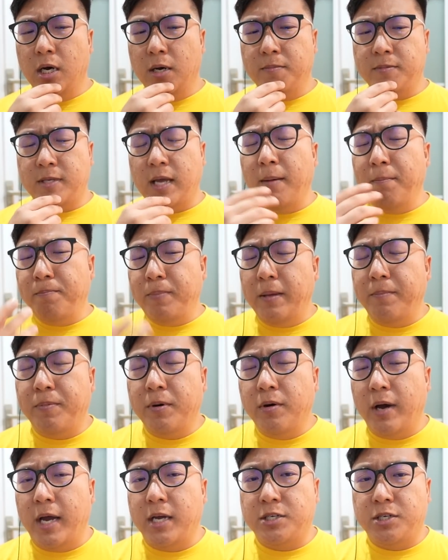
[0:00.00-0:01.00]
some
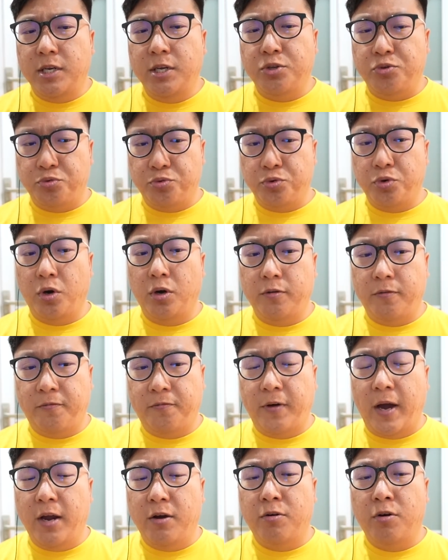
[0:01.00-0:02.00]
people actually do not
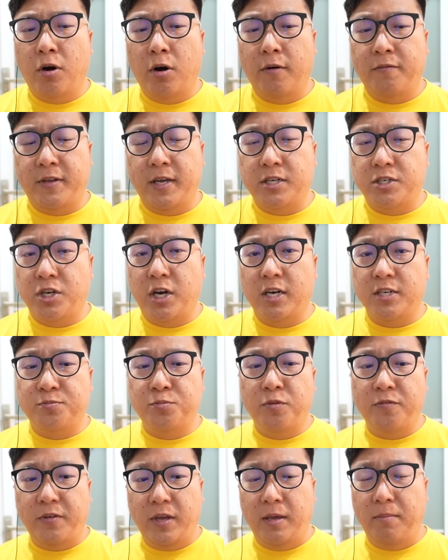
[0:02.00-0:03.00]
fire off their charge
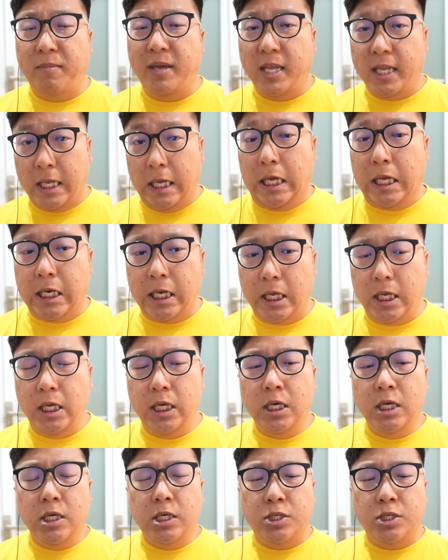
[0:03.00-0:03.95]
move immediately